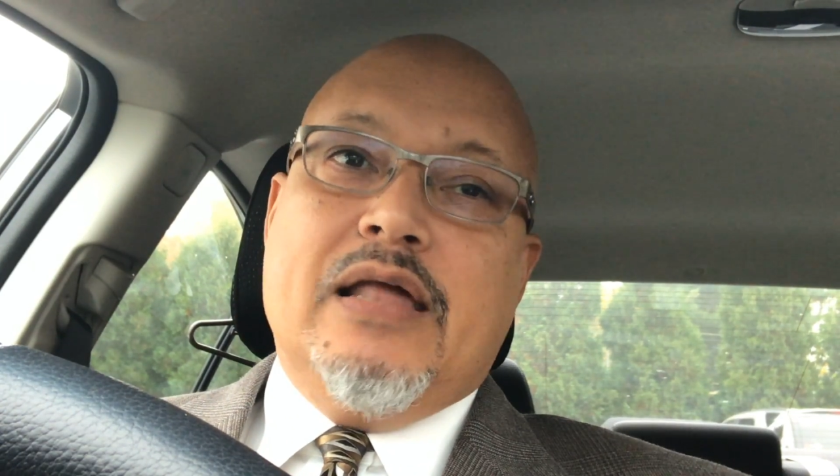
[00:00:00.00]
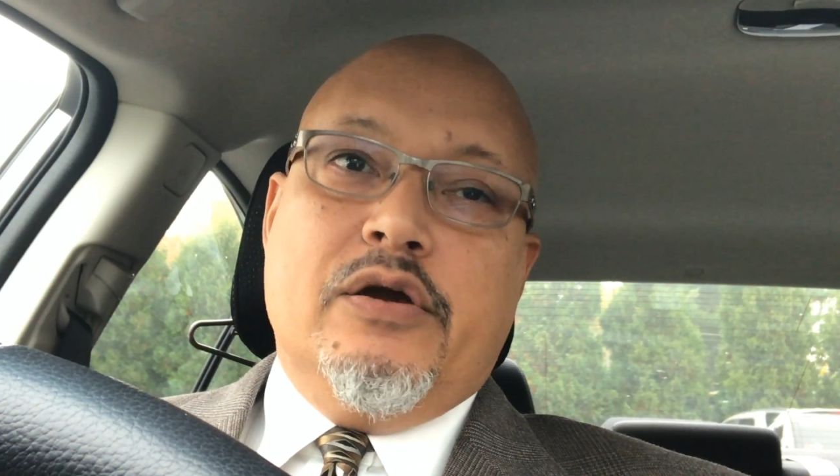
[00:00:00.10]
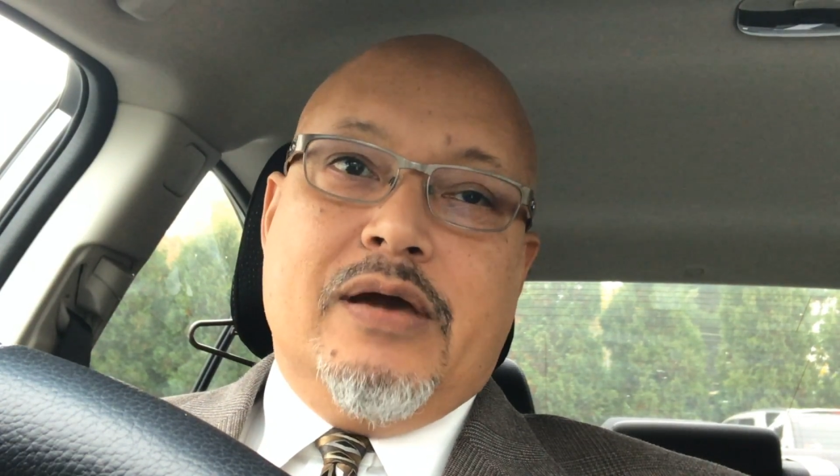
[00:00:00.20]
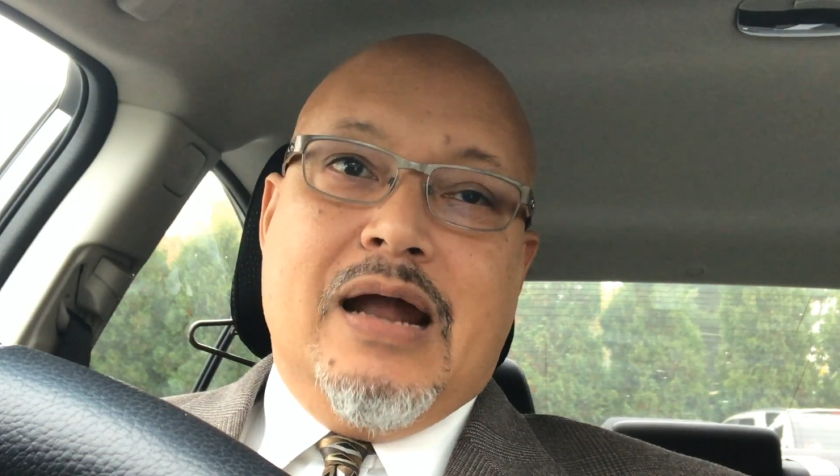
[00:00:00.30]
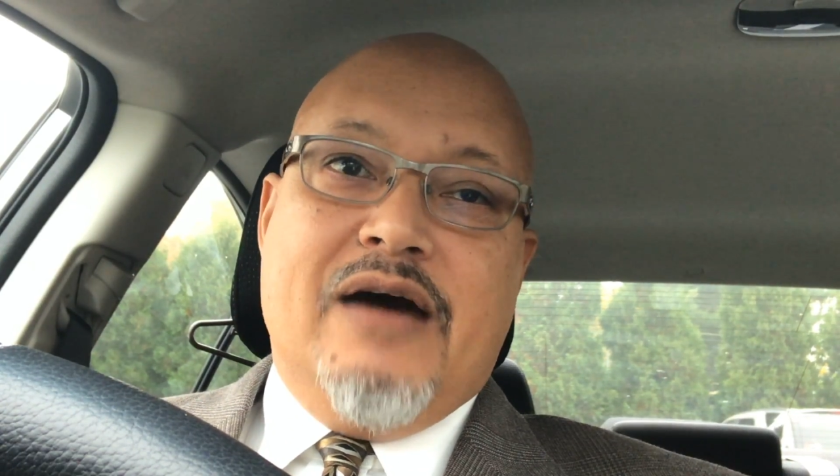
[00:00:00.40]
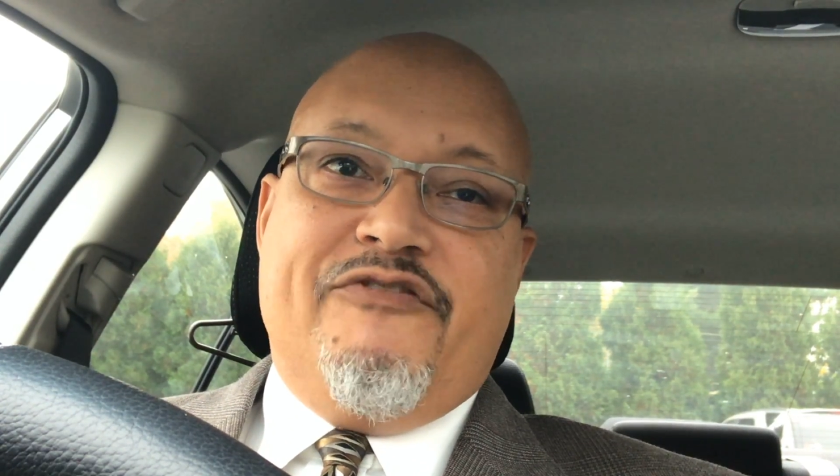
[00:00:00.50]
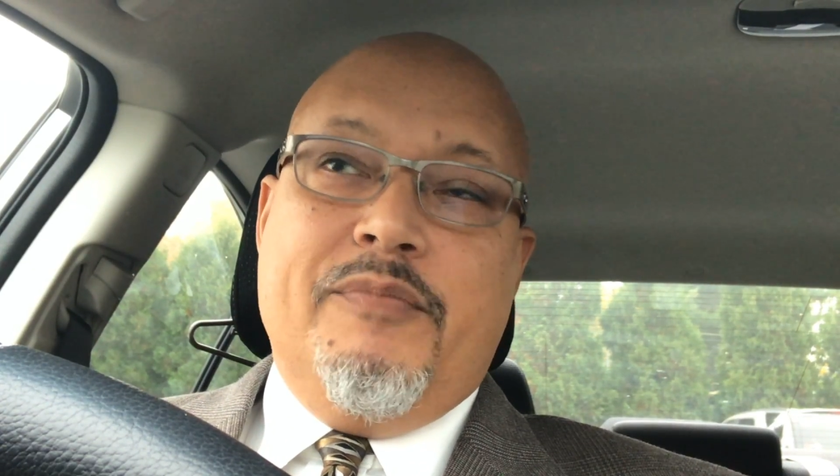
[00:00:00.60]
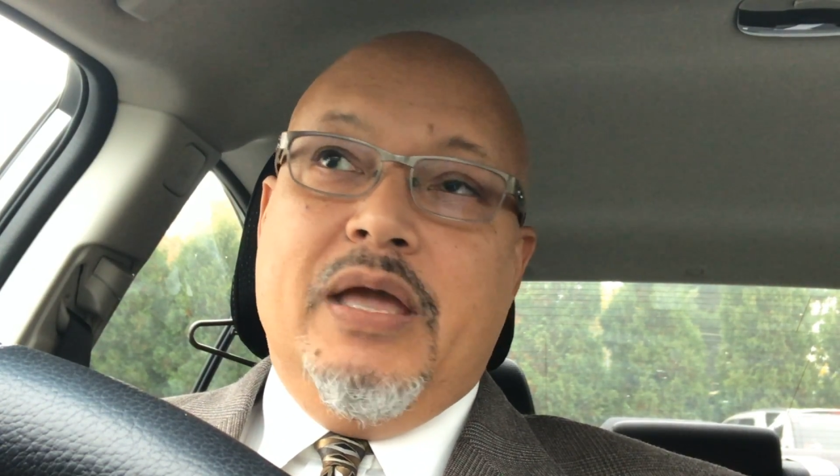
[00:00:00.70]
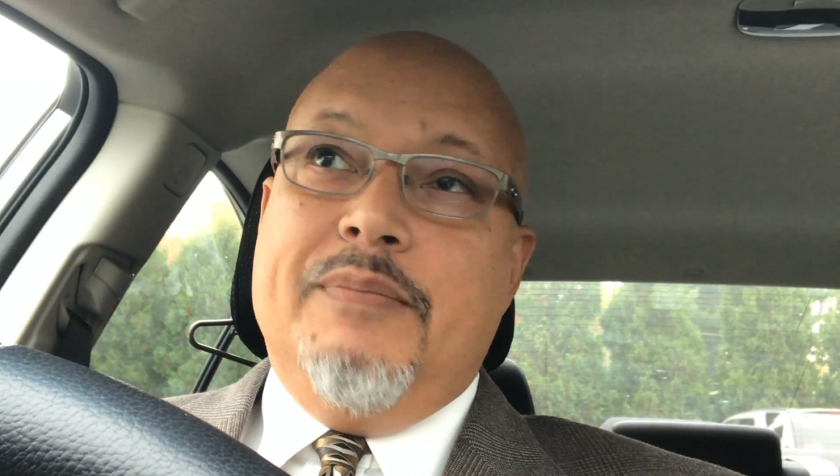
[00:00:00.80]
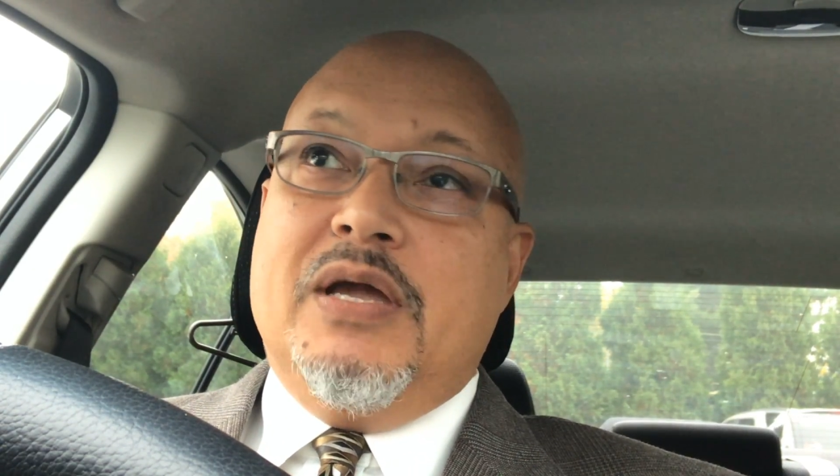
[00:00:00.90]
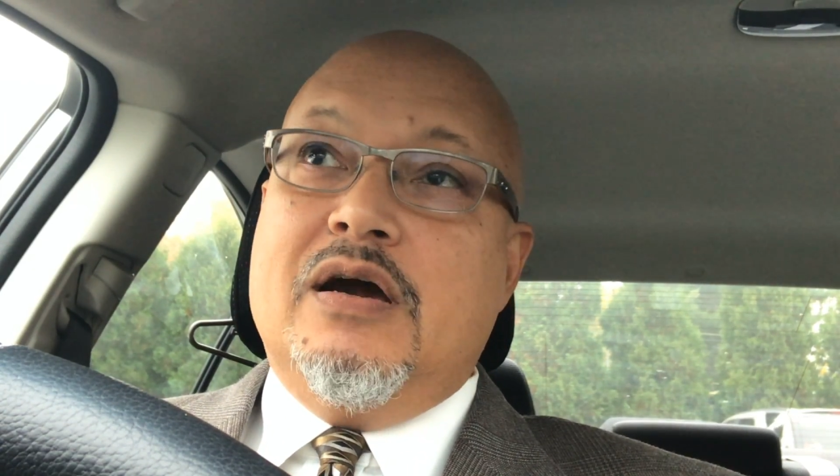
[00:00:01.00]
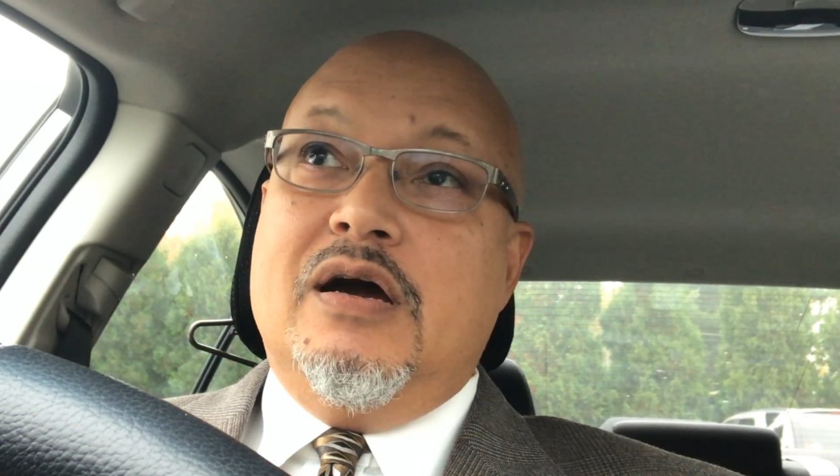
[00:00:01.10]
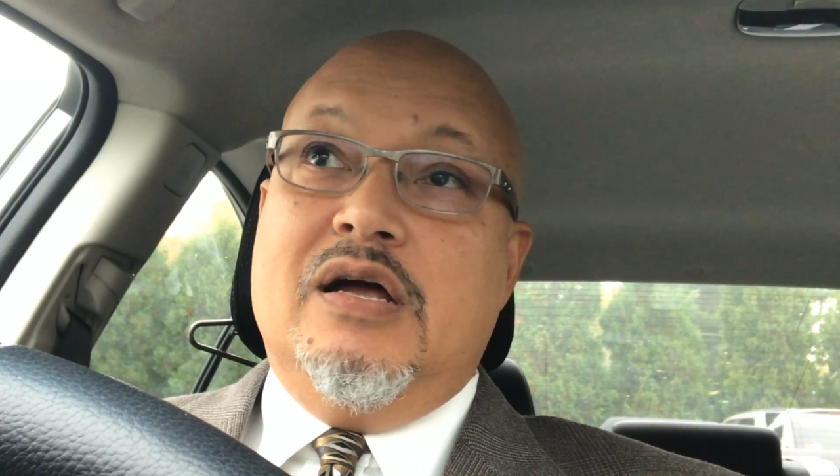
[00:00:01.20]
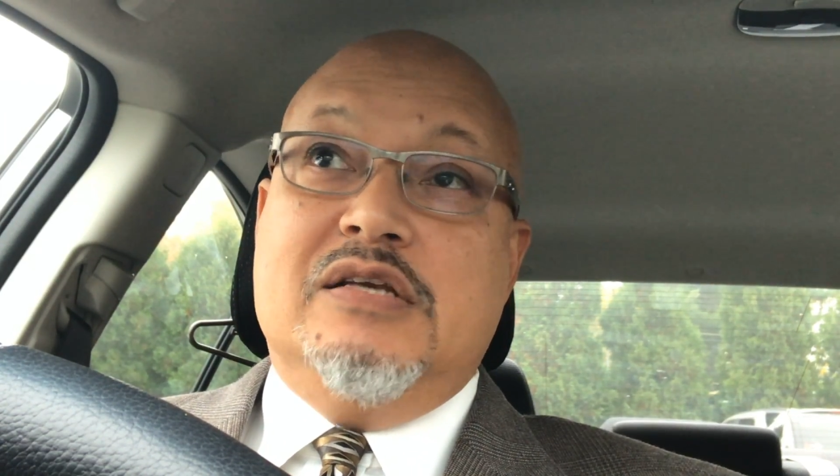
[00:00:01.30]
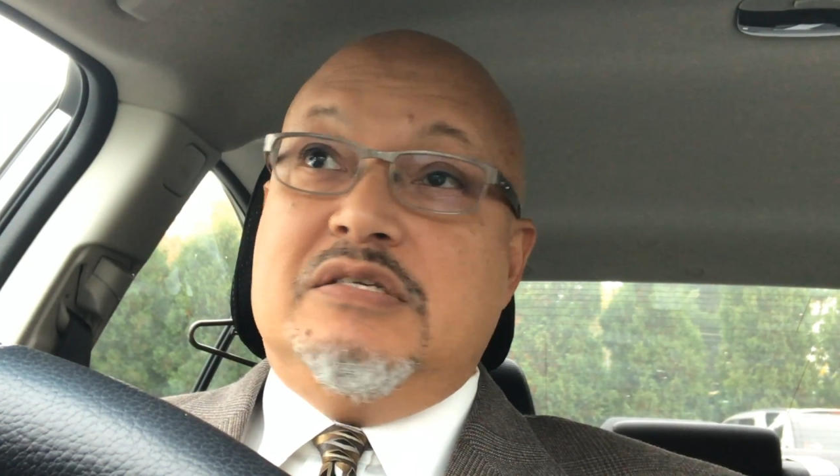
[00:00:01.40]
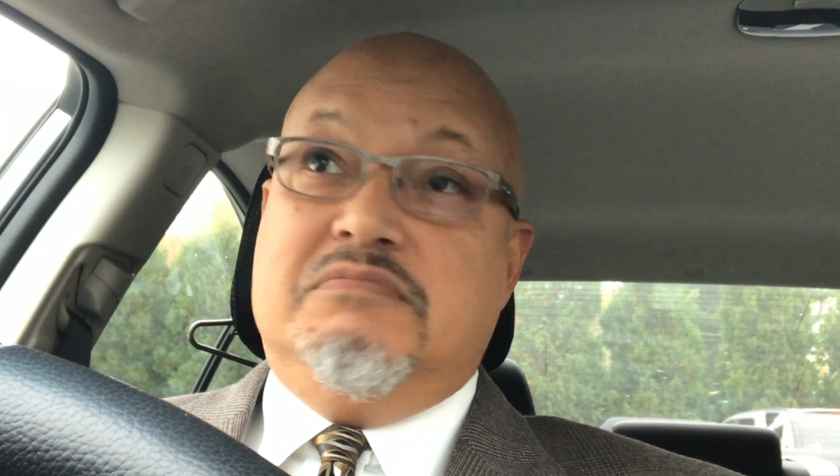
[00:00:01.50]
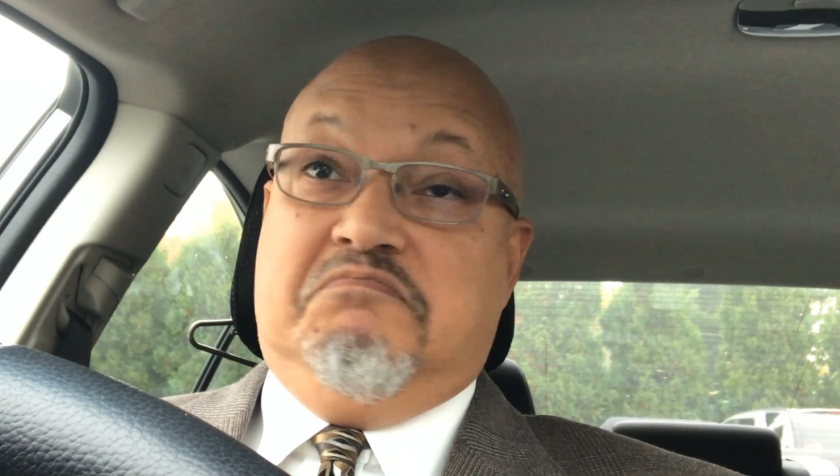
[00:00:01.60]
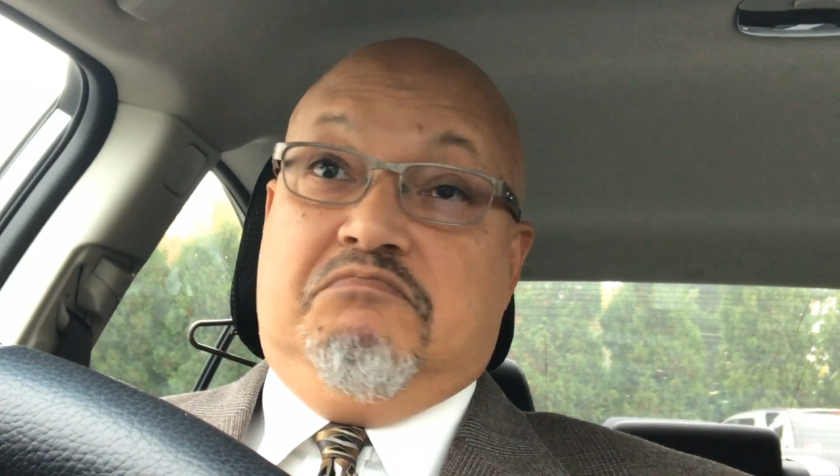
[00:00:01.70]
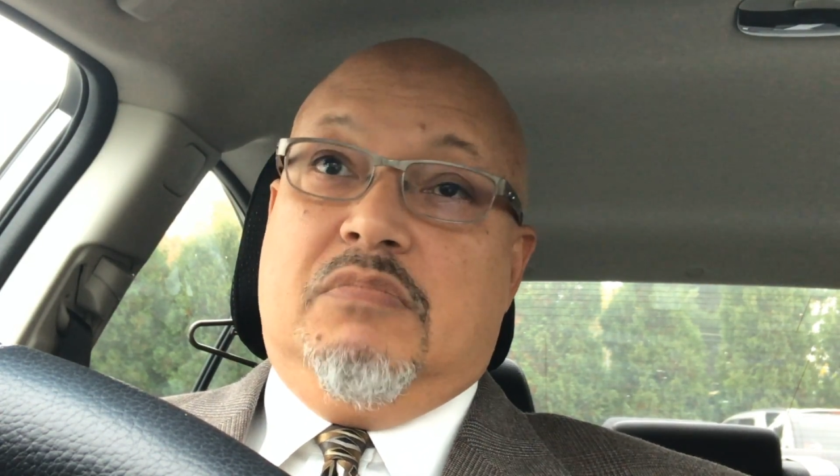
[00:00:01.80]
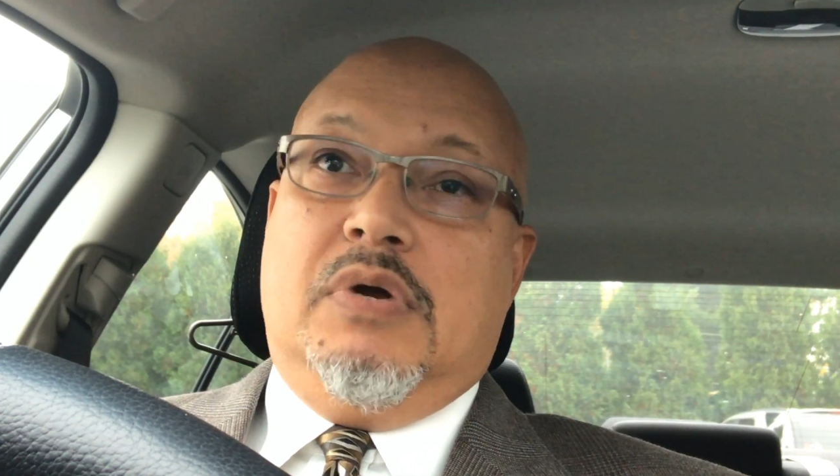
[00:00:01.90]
guy looking out for me because